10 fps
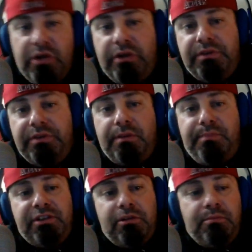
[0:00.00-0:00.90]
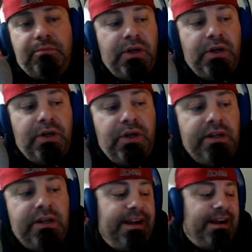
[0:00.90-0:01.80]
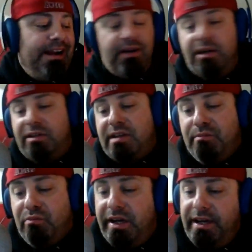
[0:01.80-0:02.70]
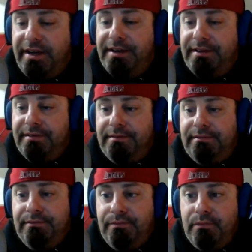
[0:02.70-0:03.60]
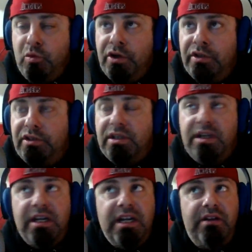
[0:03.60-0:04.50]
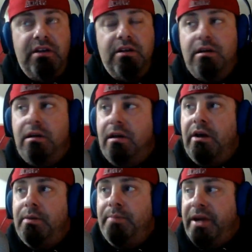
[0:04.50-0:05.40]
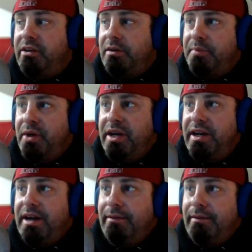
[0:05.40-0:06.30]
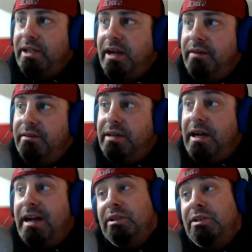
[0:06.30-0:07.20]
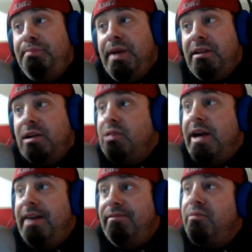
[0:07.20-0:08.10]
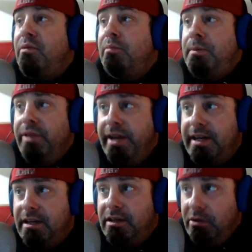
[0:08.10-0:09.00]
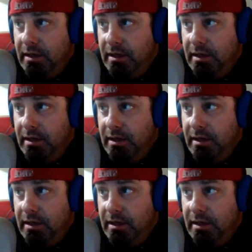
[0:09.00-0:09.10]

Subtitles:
was a picture book. Yeah, I have a hard time reading words on a page in a book, and I respect the craft for people that can do it.